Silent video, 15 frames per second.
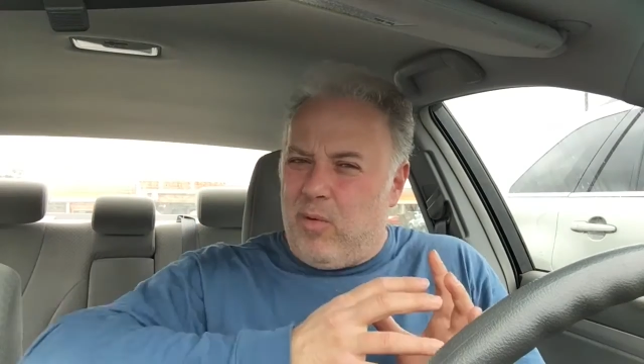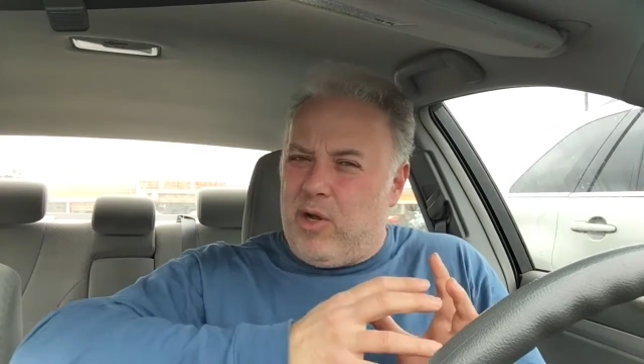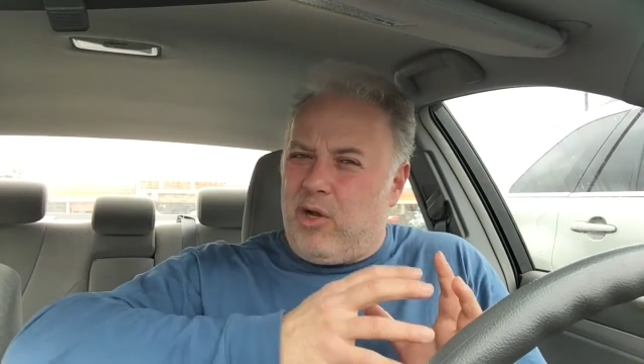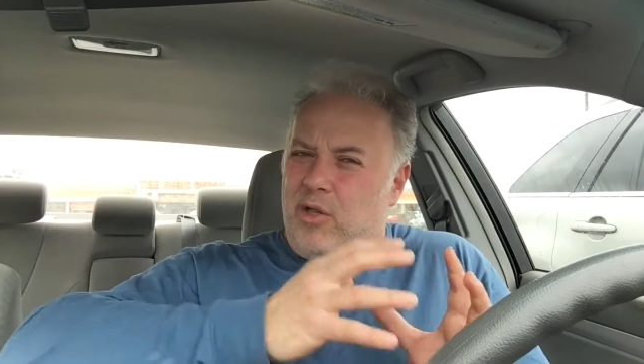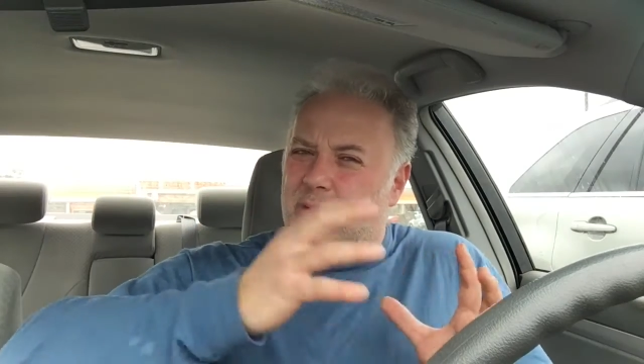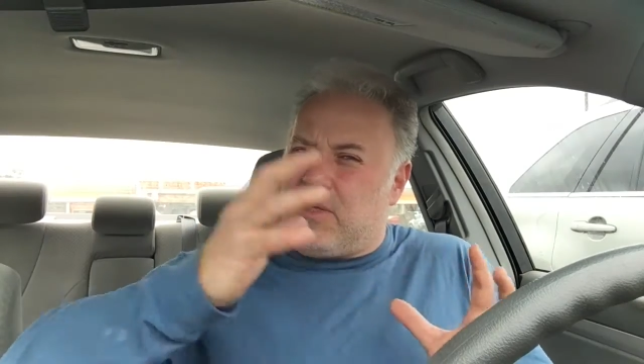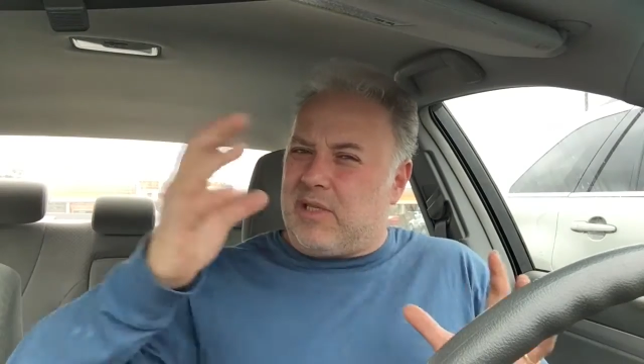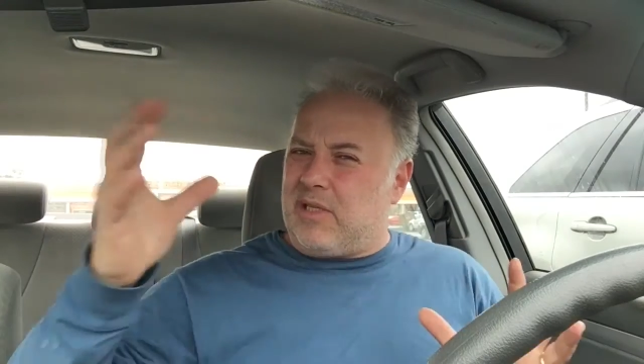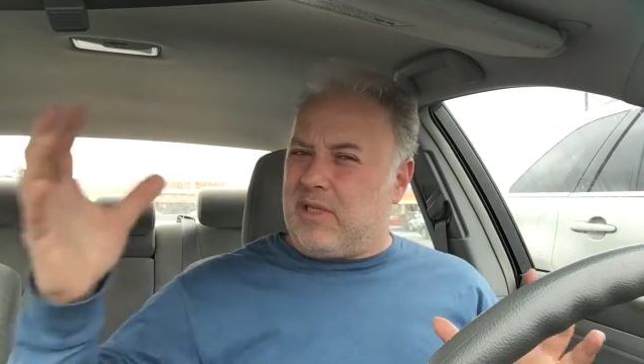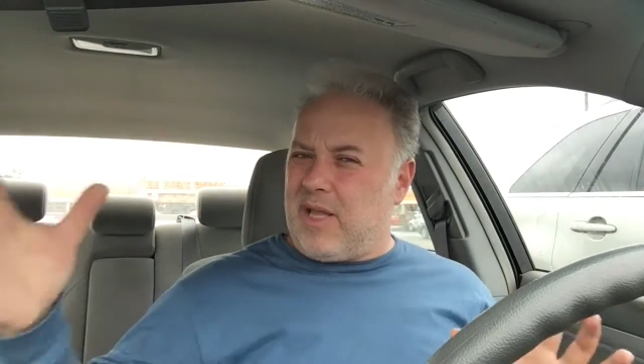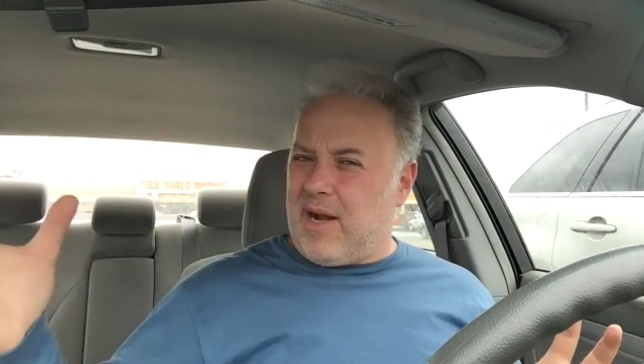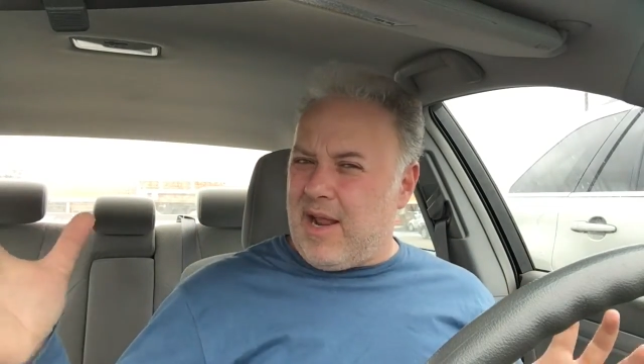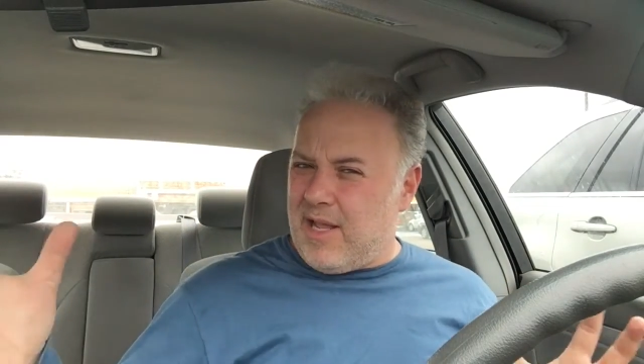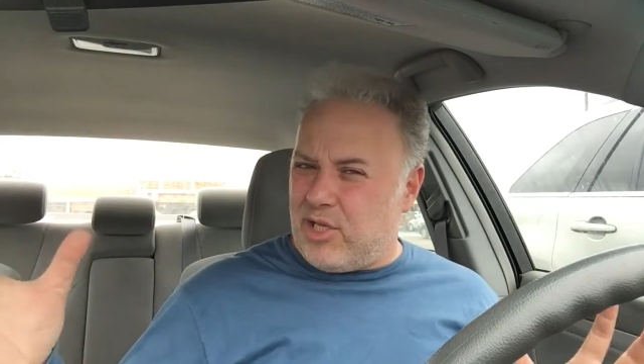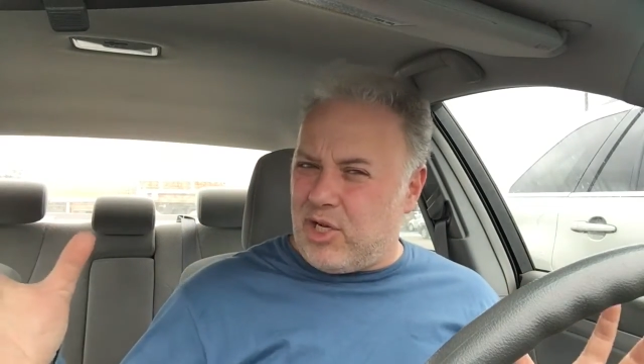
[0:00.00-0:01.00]
We're gonna be
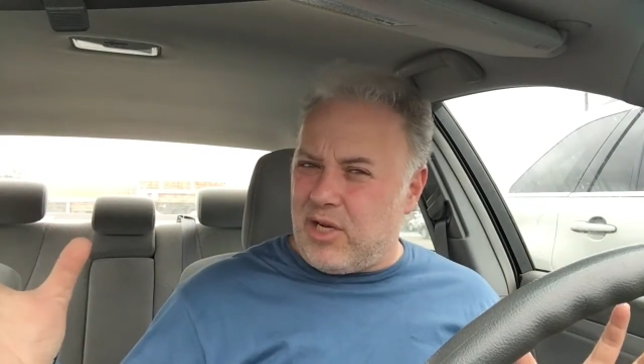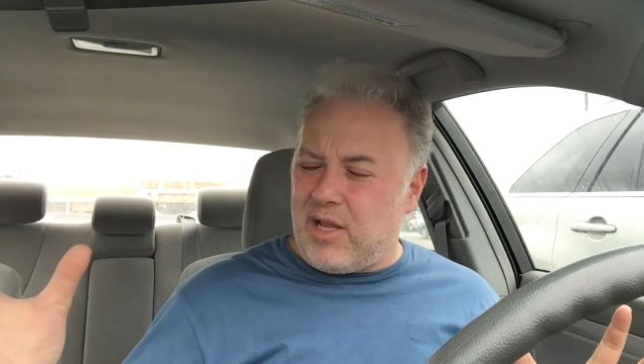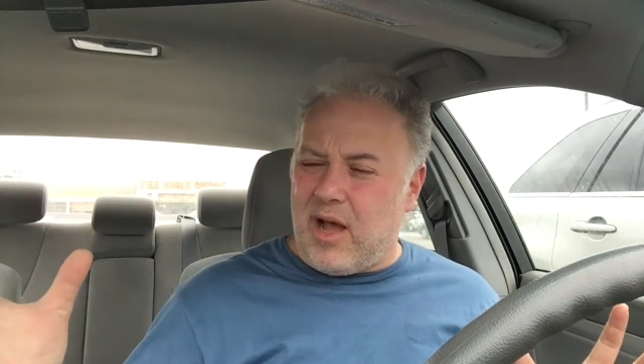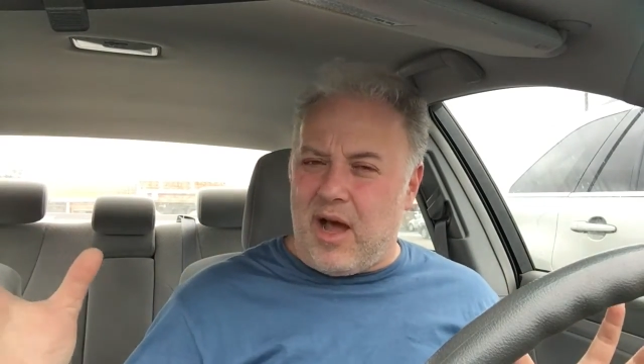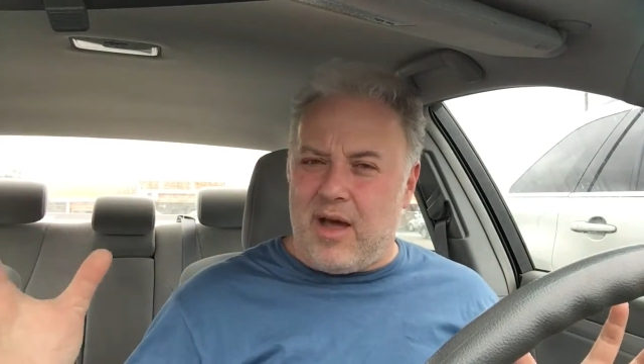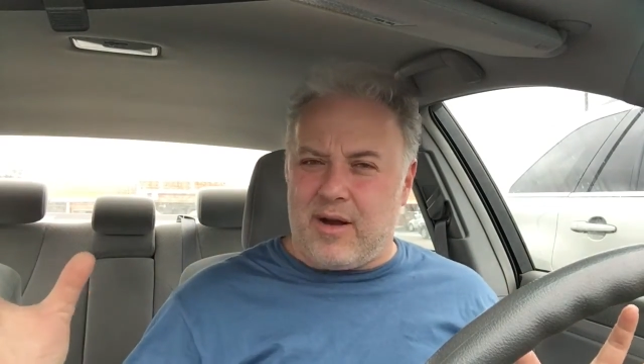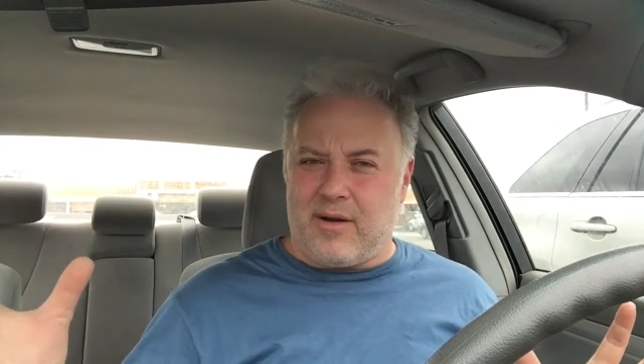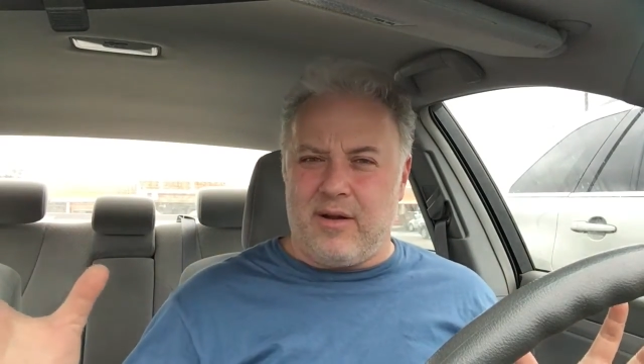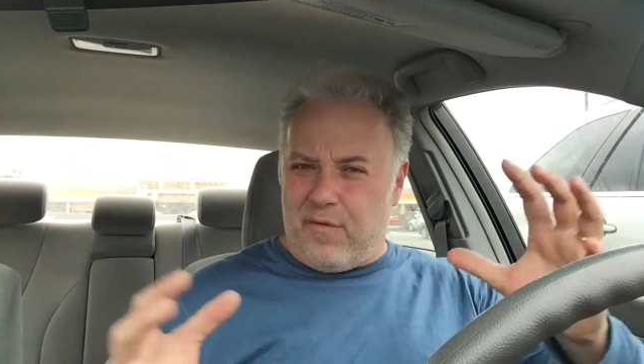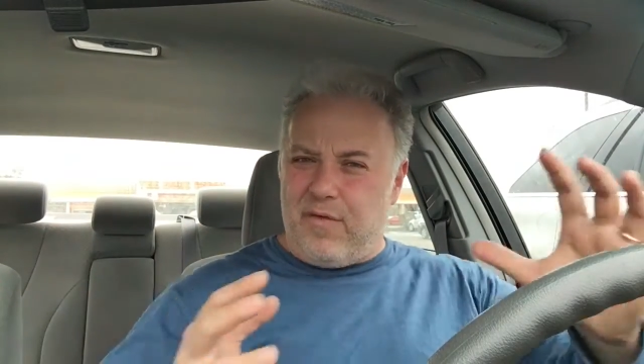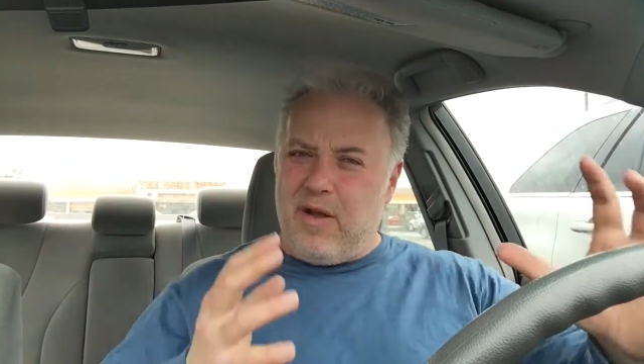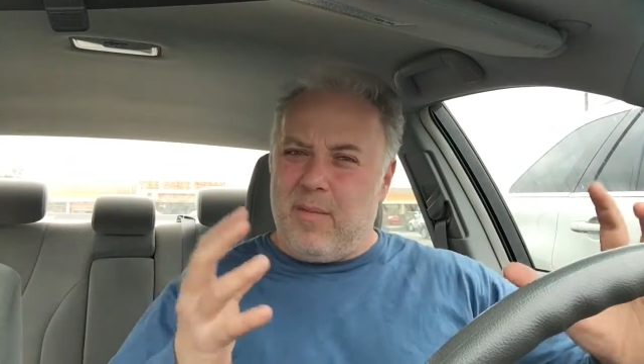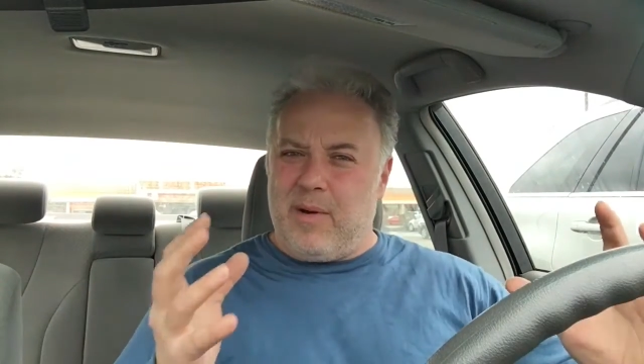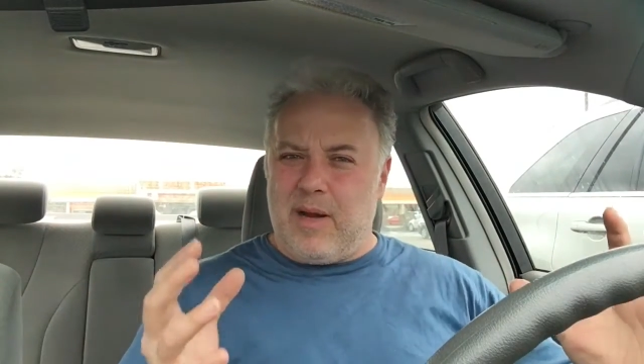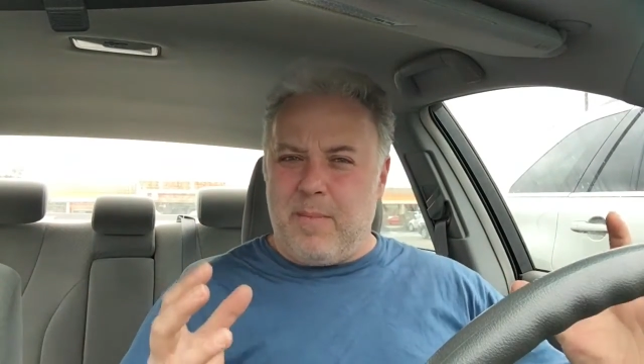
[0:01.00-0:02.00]
stretching our
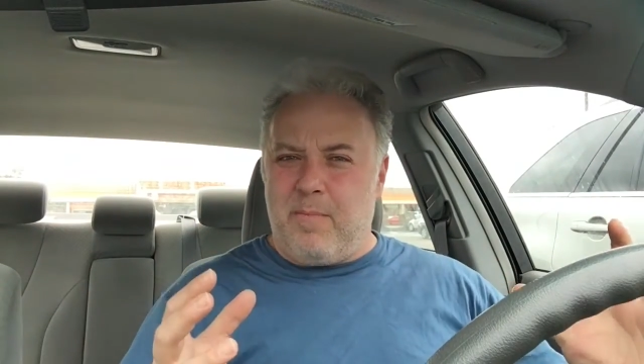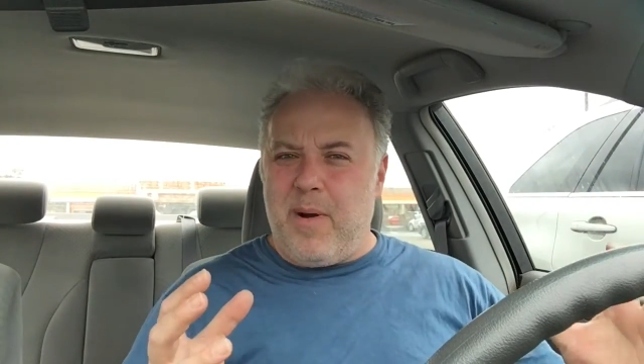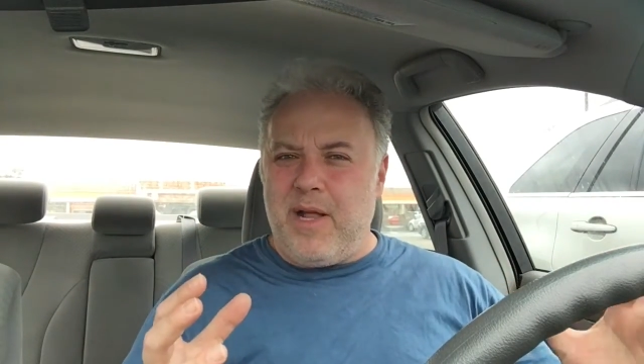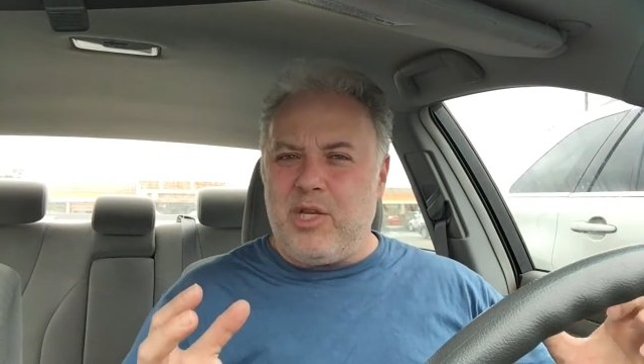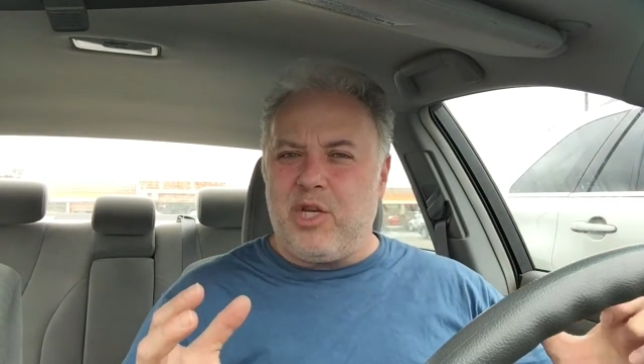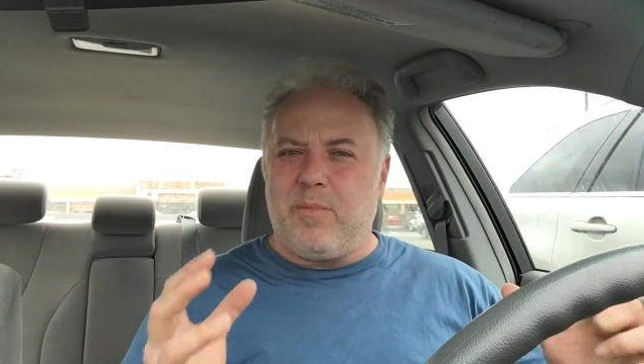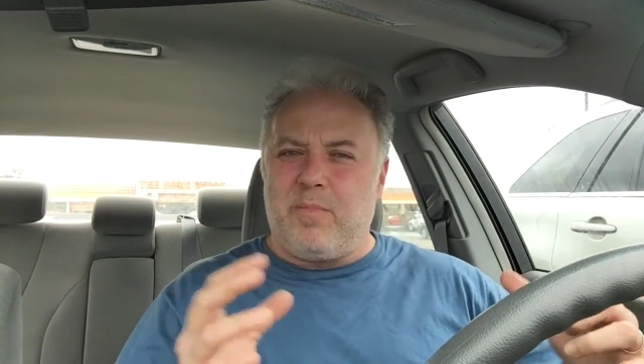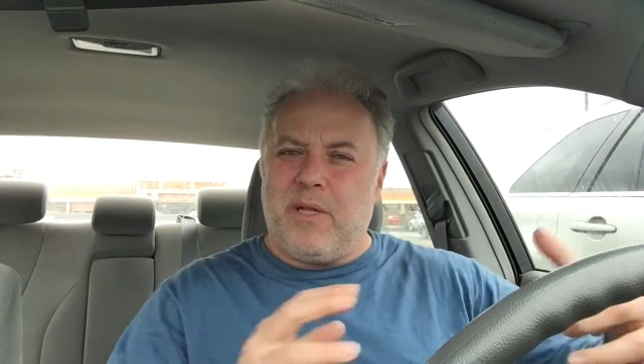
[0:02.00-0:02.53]
family budget,